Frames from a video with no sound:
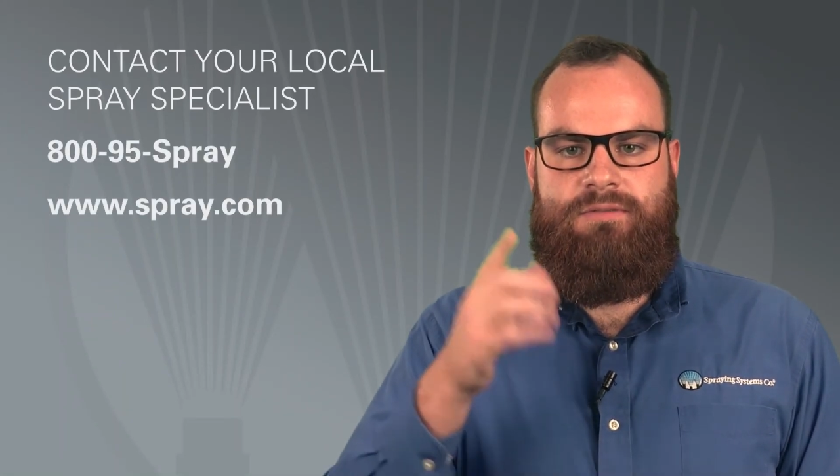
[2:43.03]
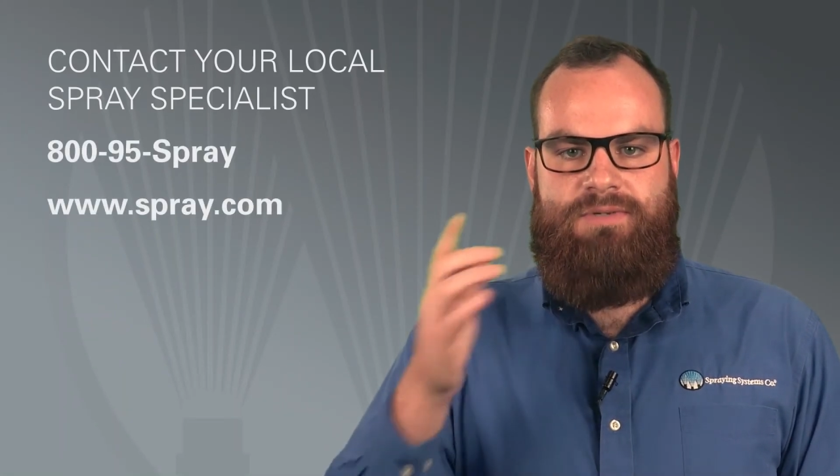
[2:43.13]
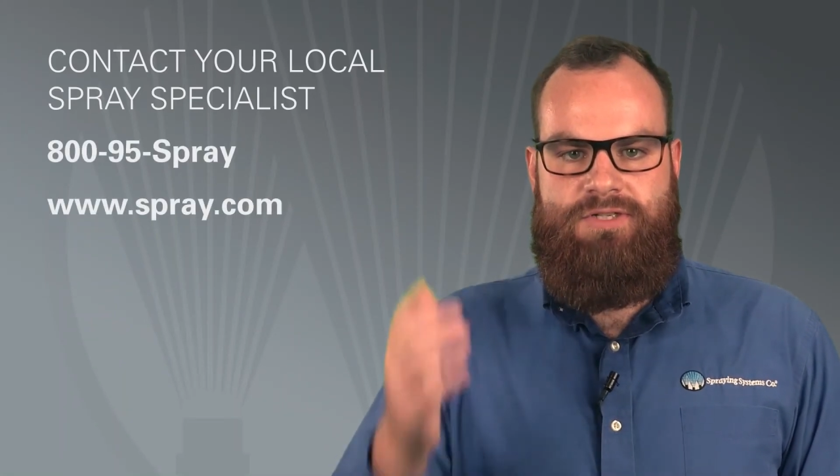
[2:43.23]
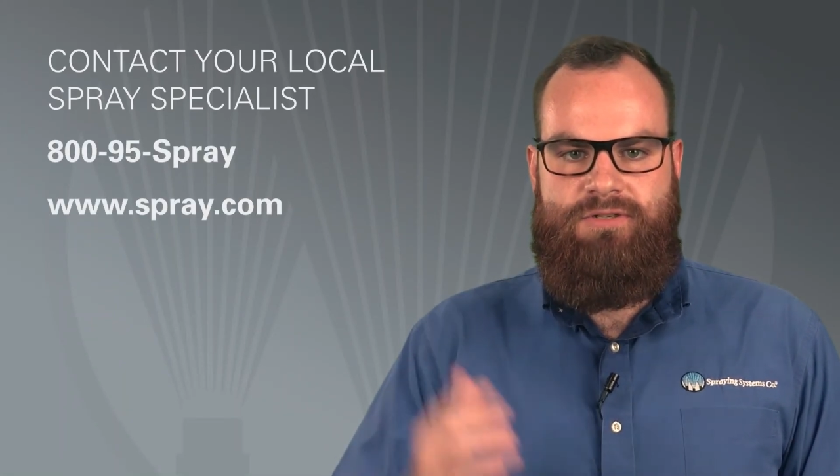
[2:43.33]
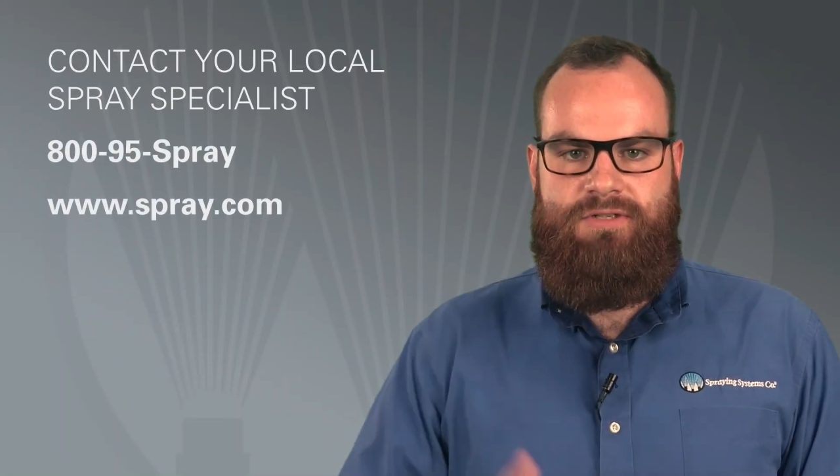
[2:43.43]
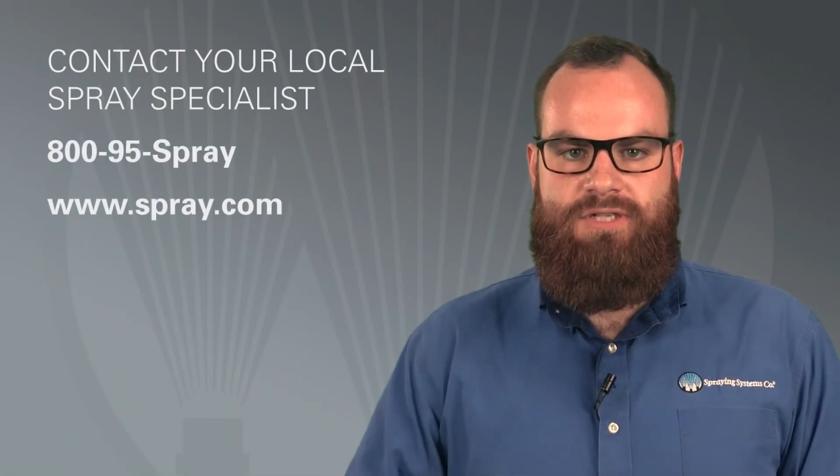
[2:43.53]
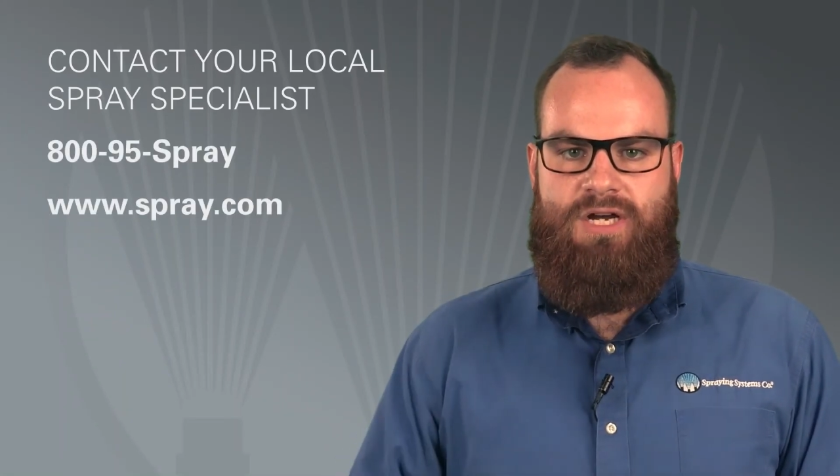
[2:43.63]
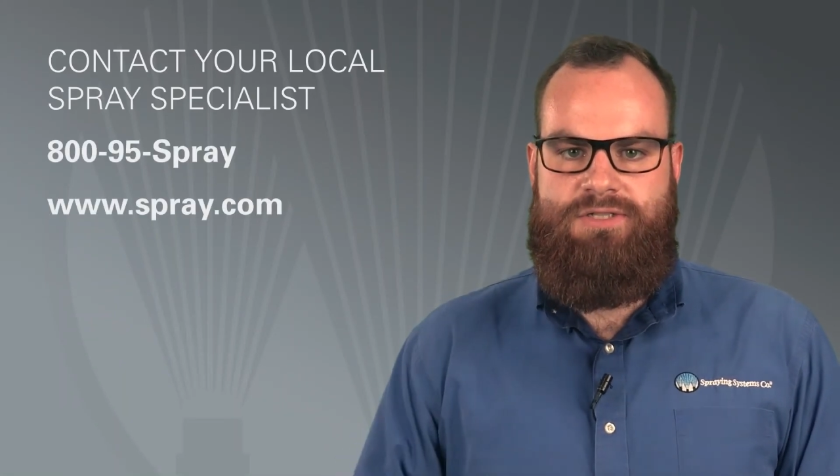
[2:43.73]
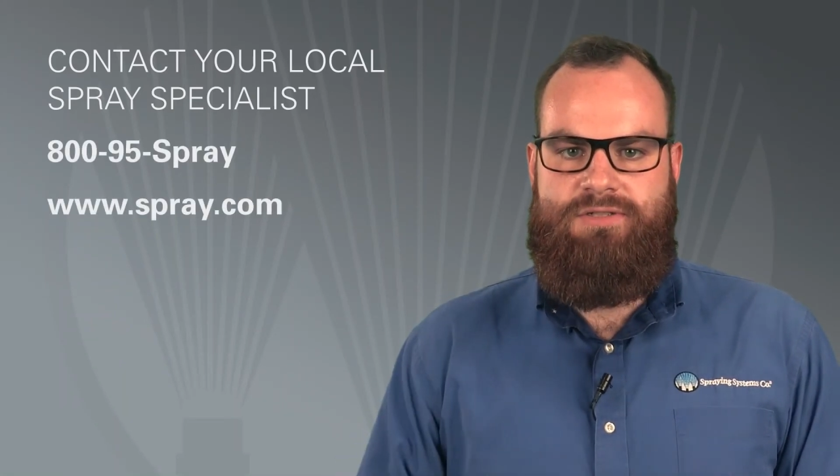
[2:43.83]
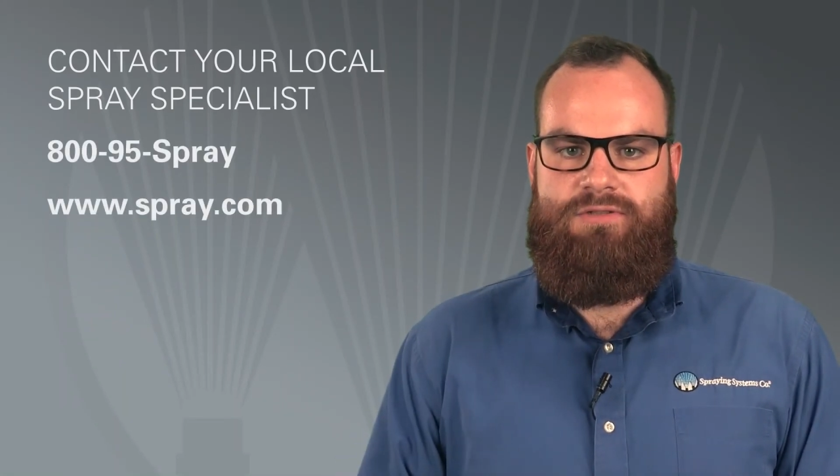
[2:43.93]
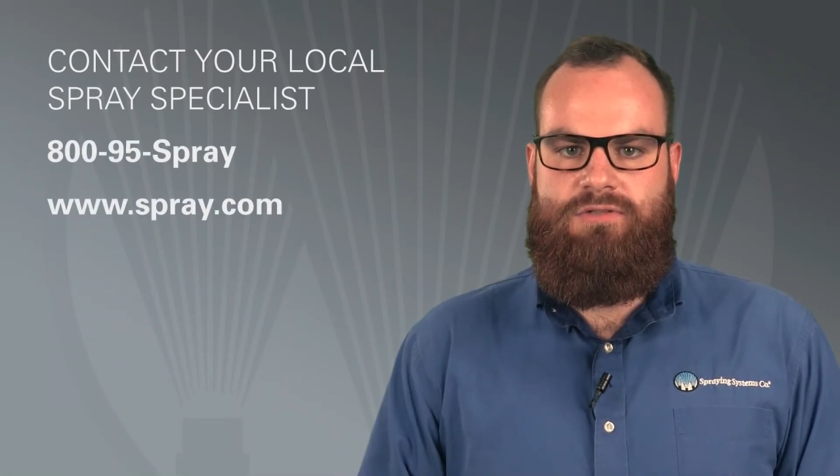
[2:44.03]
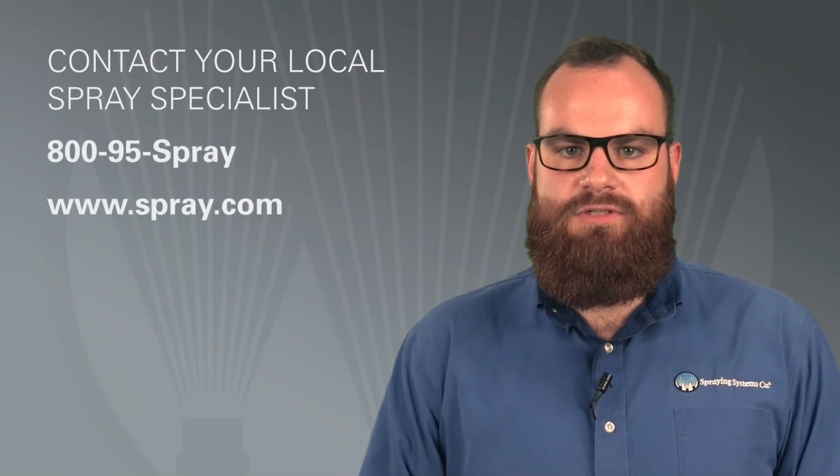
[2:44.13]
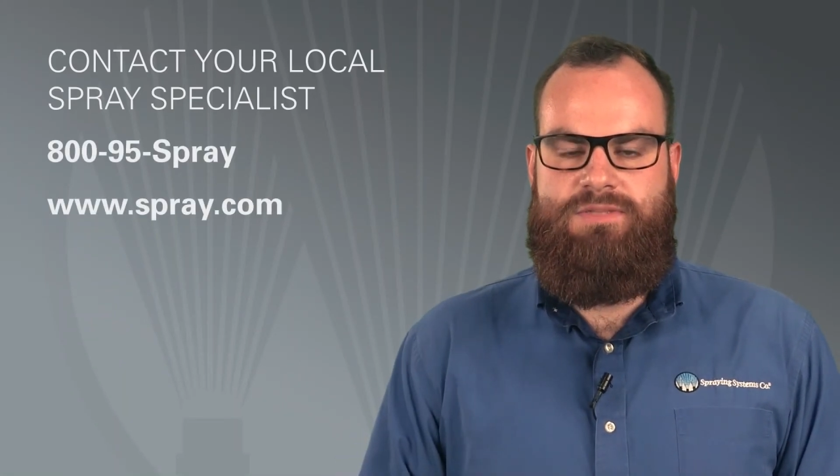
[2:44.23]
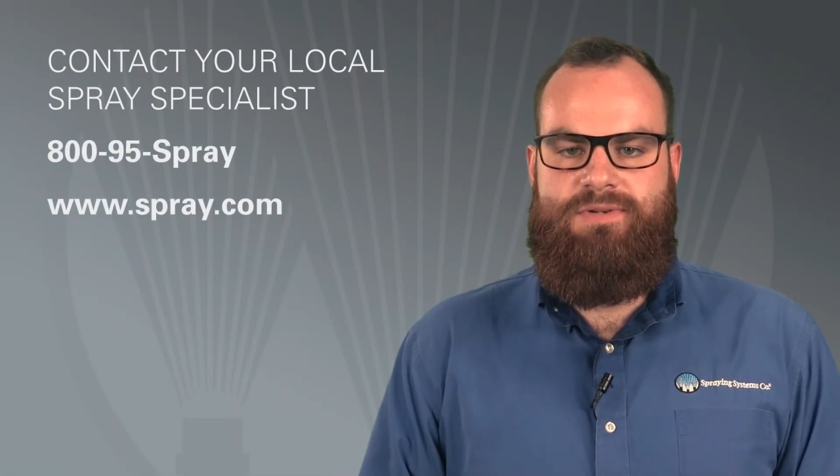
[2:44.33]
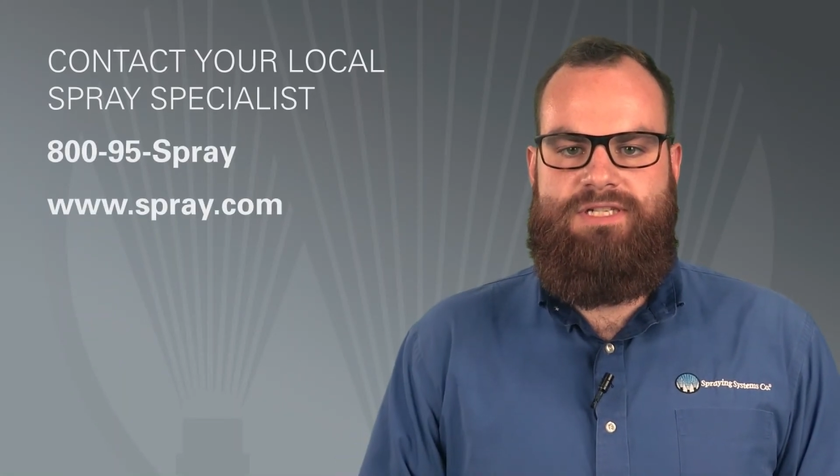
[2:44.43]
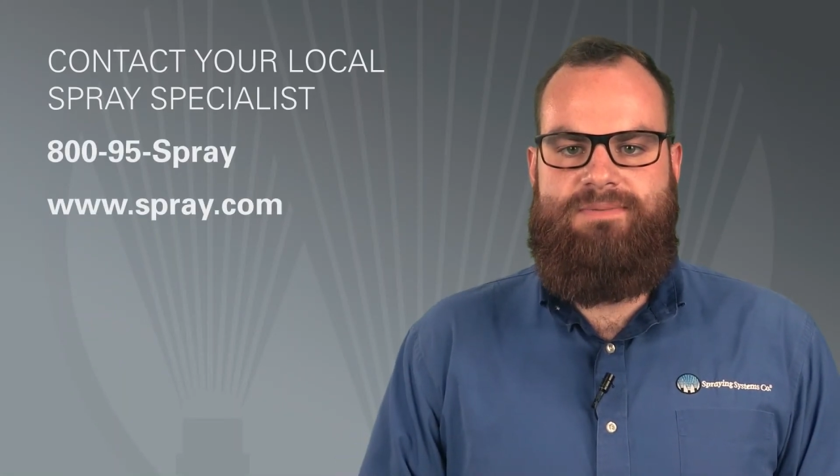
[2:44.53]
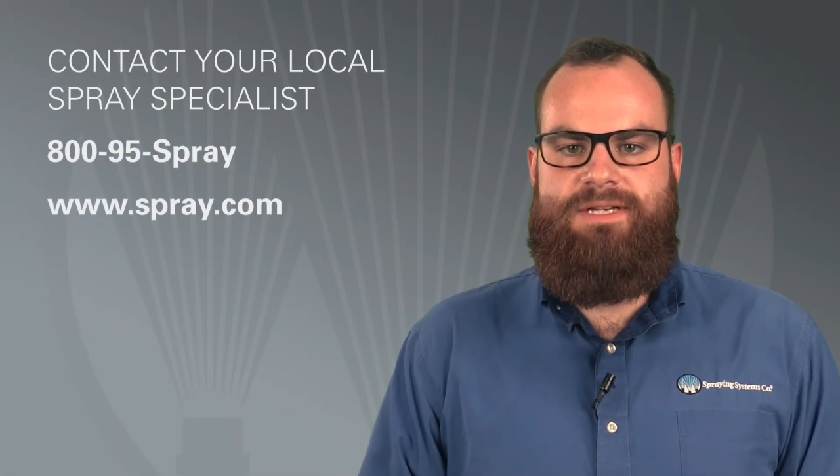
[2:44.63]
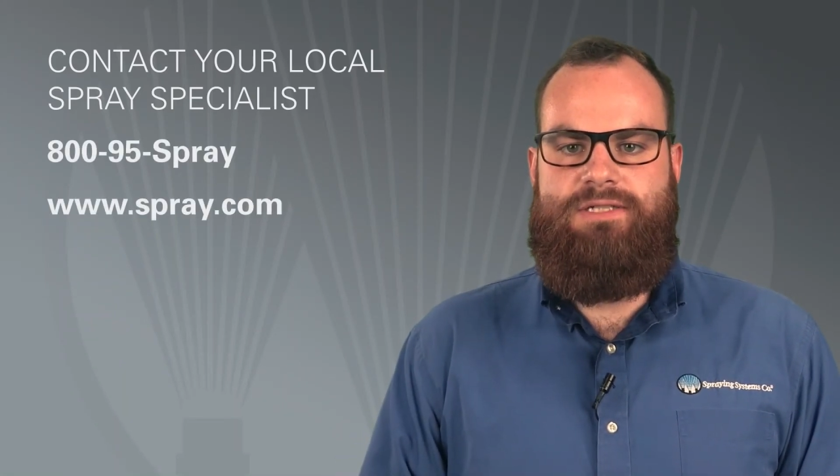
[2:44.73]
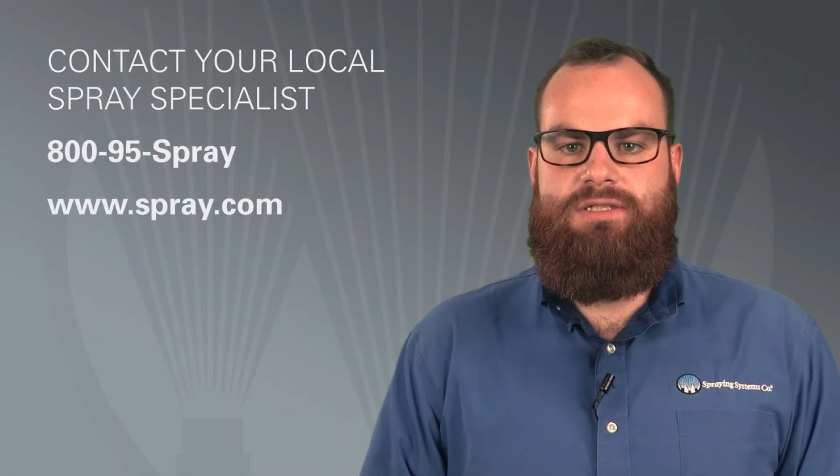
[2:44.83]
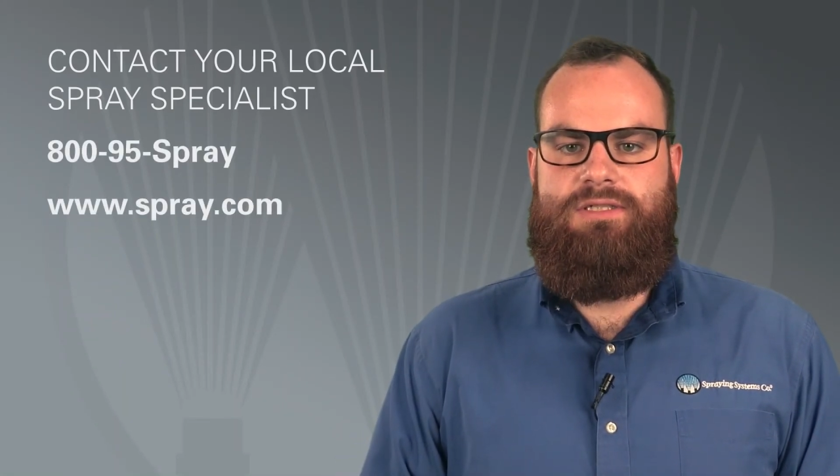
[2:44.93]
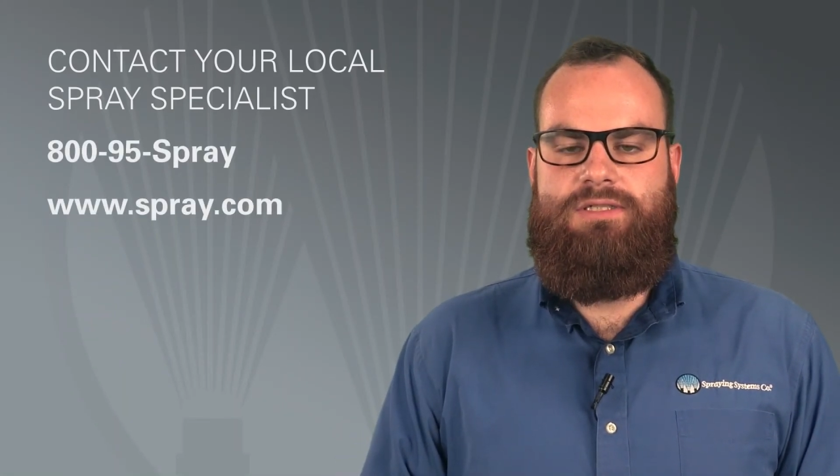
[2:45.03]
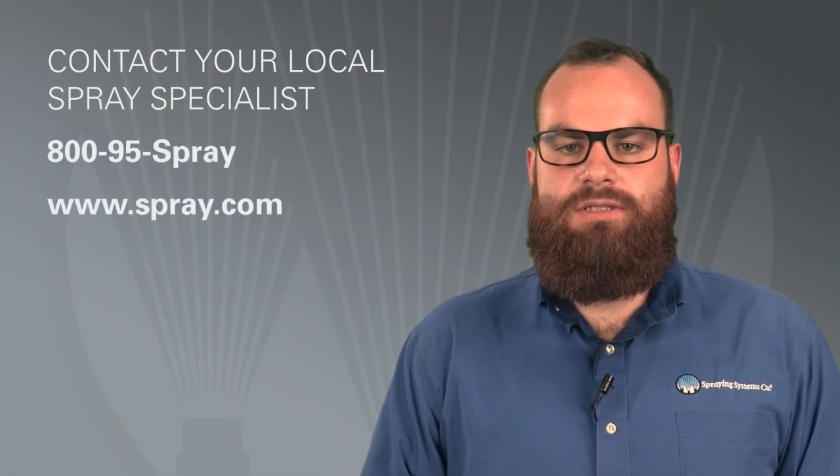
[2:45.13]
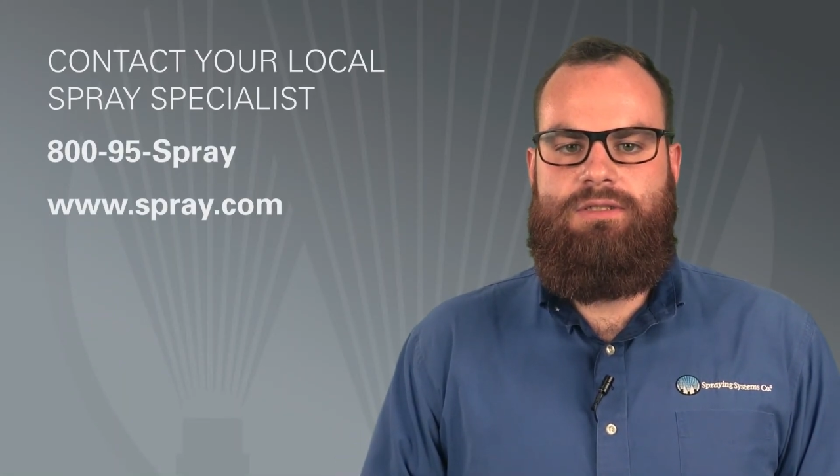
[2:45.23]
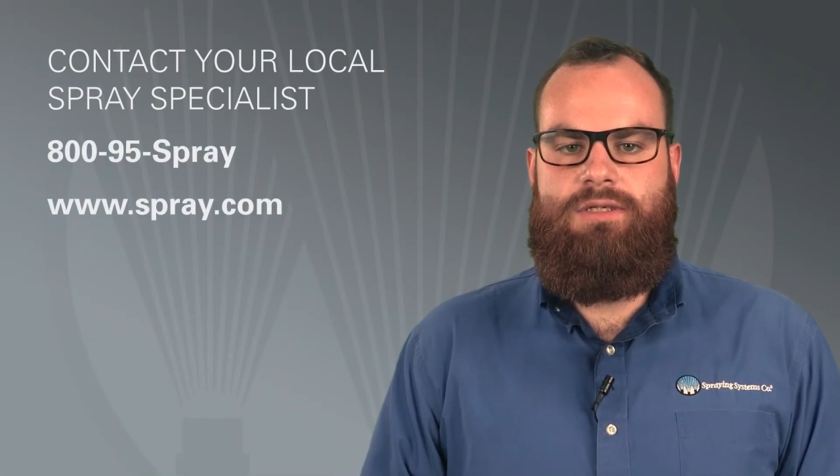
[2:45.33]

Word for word: be sure to talk to your local spray specialist.